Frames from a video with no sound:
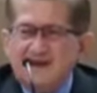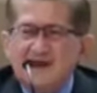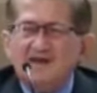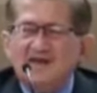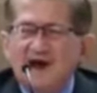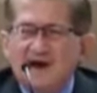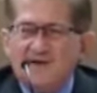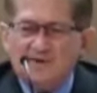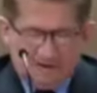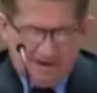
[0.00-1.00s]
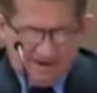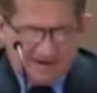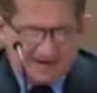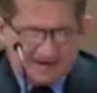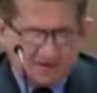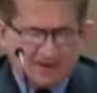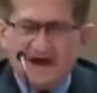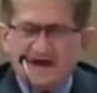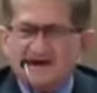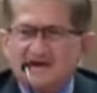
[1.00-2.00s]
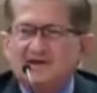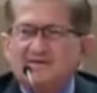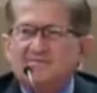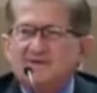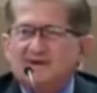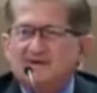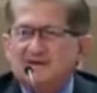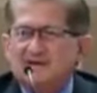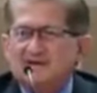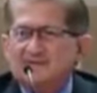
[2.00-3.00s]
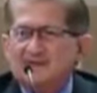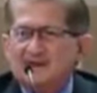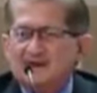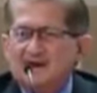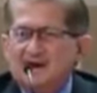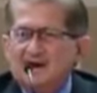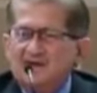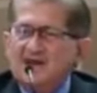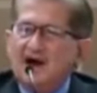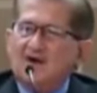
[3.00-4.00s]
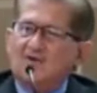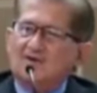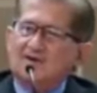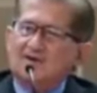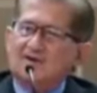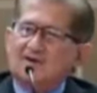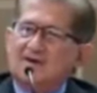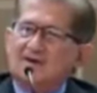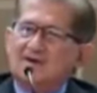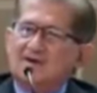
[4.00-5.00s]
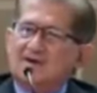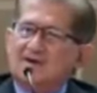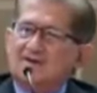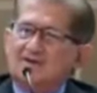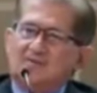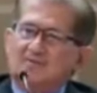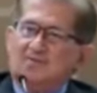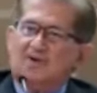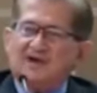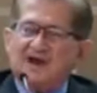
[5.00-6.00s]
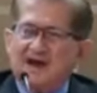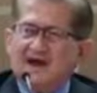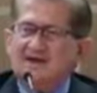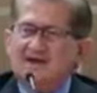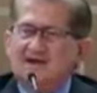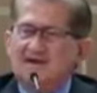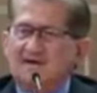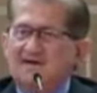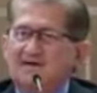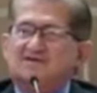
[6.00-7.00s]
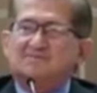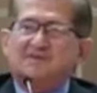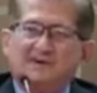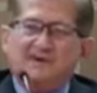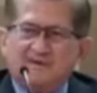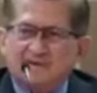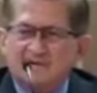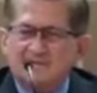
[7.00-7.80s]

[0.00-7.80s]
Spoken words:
Now, that's what I read in Peter. Now, born again in spirit,